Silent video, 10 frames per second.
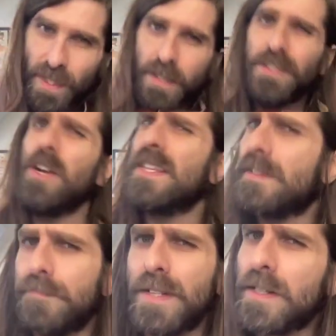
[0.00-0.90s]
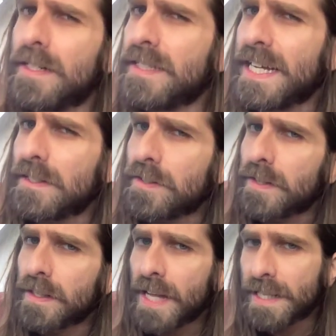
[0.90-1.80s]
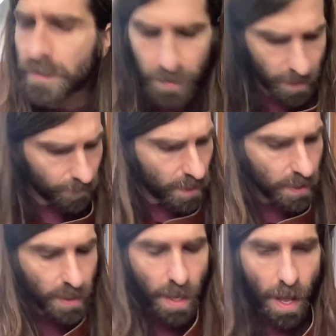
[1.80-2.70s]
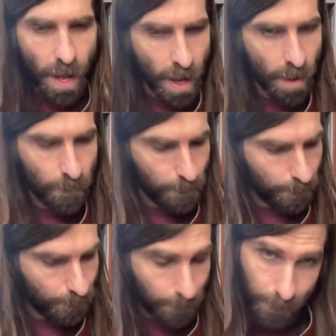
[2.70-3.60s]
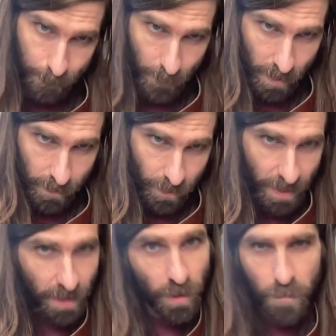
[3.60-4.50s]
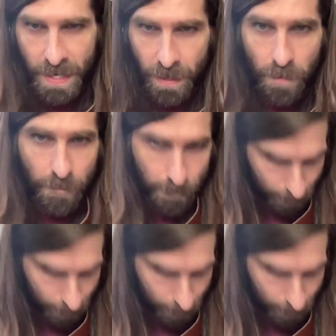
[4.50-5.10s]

Sorry, this is a little denser than last week. So that low B note.